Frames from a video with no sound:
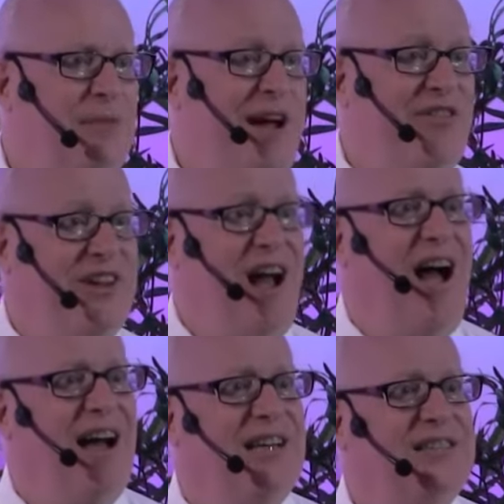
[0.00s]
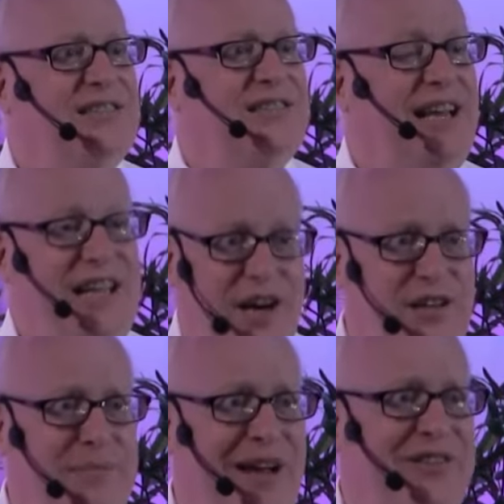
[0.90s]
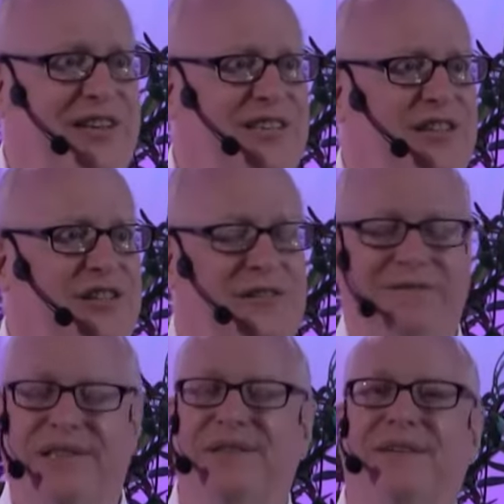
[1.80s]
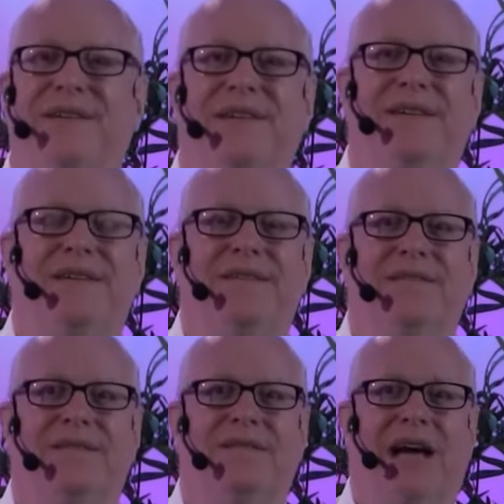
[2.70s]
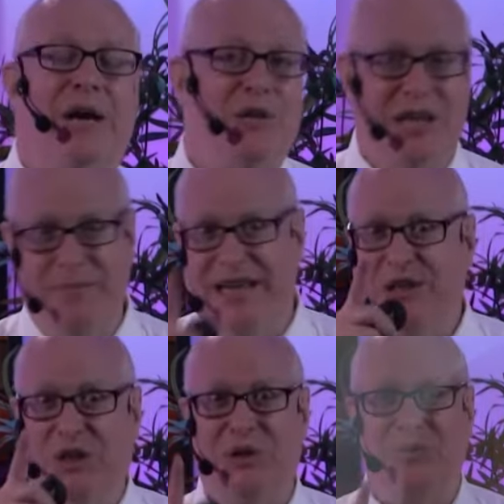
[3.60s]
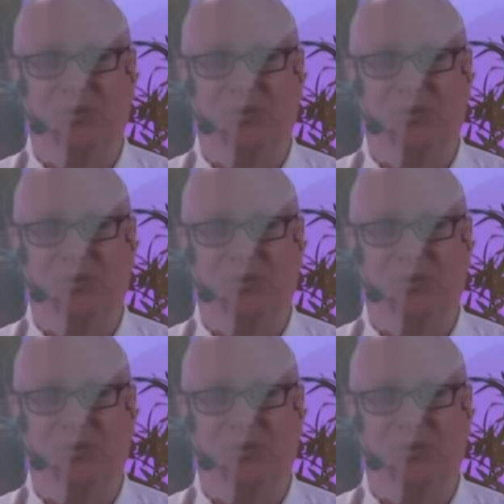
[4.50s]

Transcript: about the cause, they cared about the attention. I will commend